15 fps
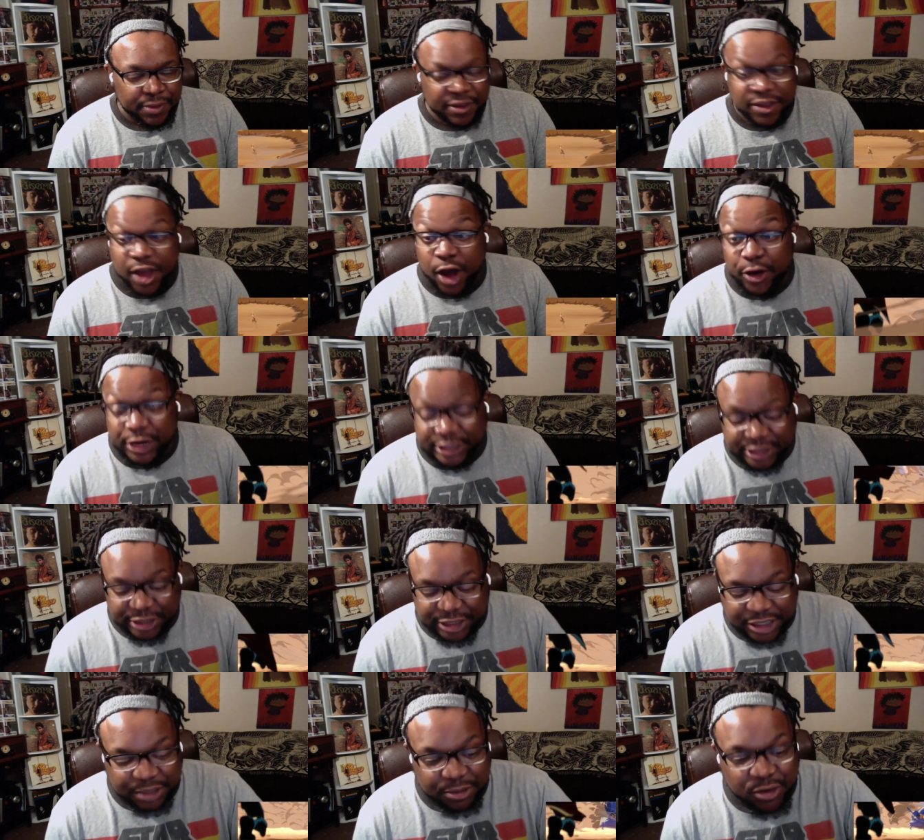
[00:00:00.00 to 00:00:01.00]
Yo, this is
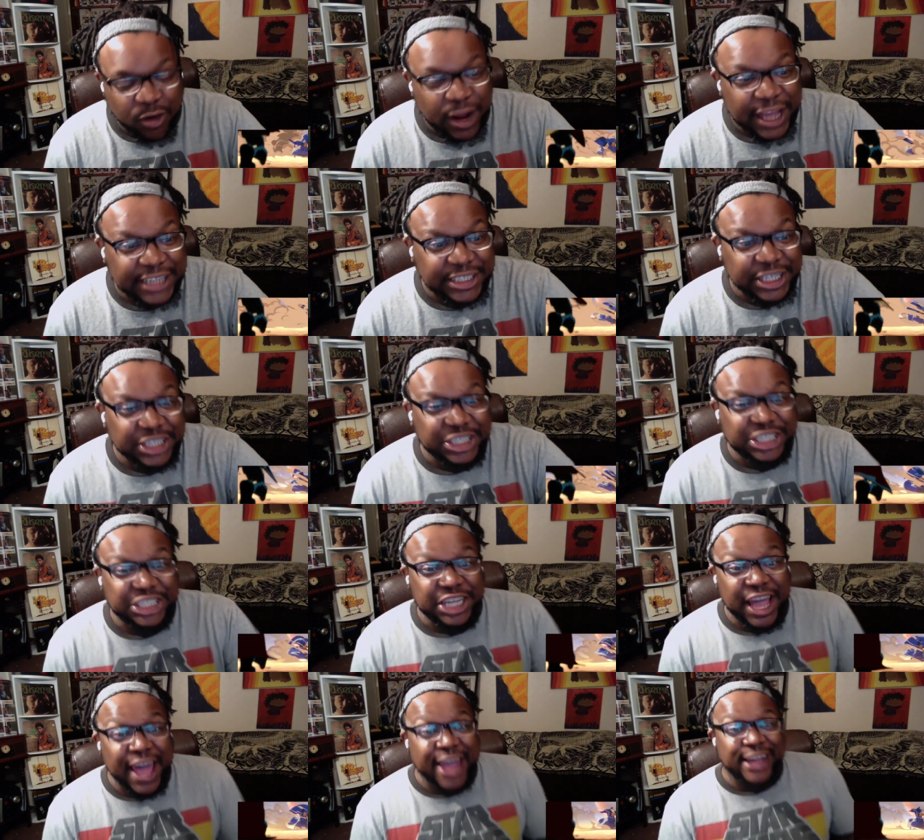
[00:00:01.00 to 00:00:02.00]
some crazy
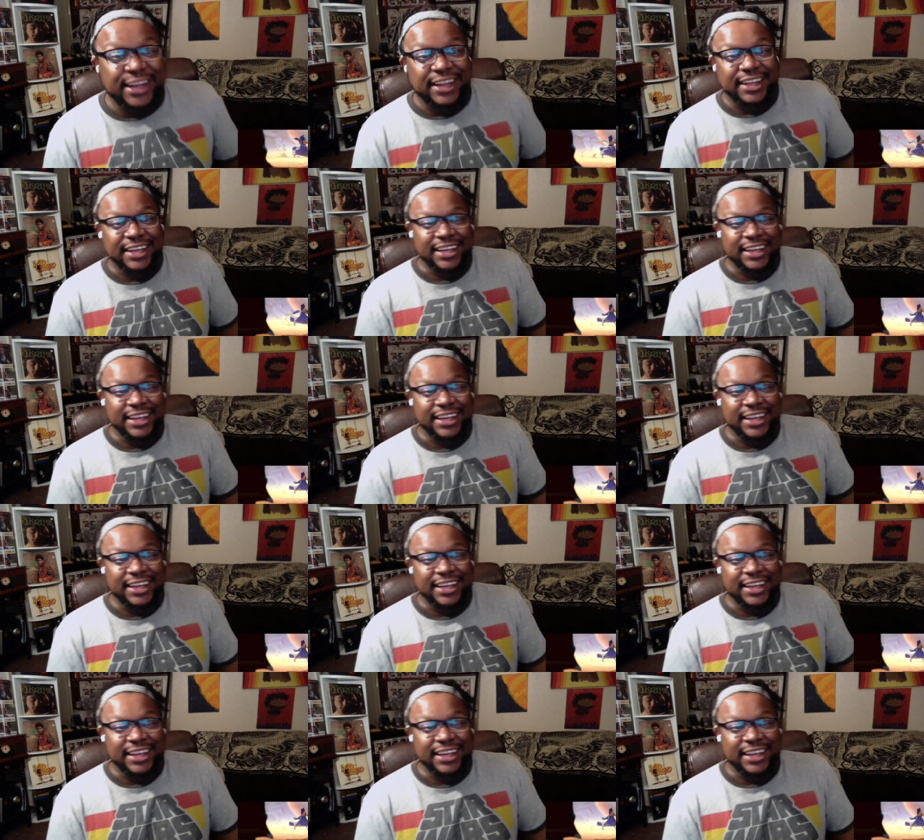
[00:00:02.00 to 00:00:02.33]
shit!